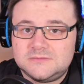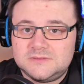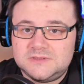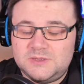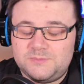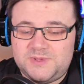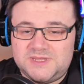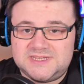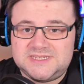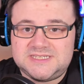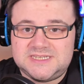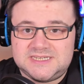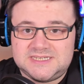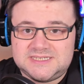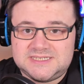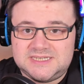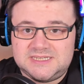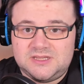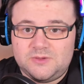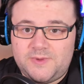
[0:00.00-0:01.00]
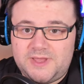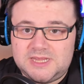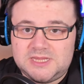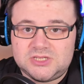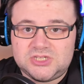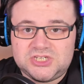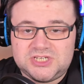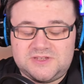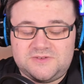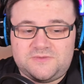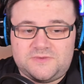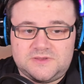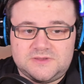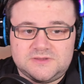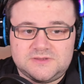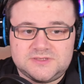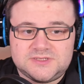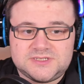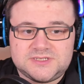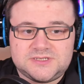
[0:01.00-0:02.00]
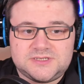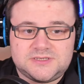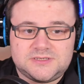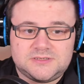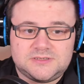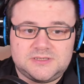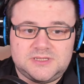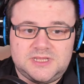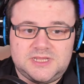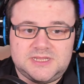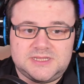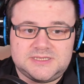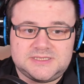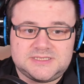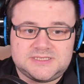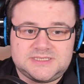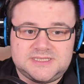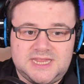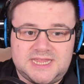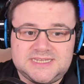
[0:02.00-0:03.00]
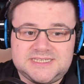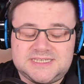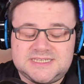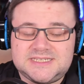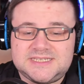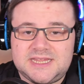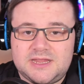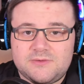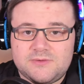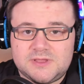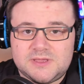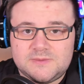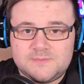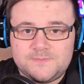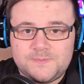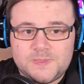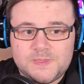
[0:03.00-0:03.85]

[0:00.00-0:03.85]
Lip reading: the business in the way that she feels is necessary.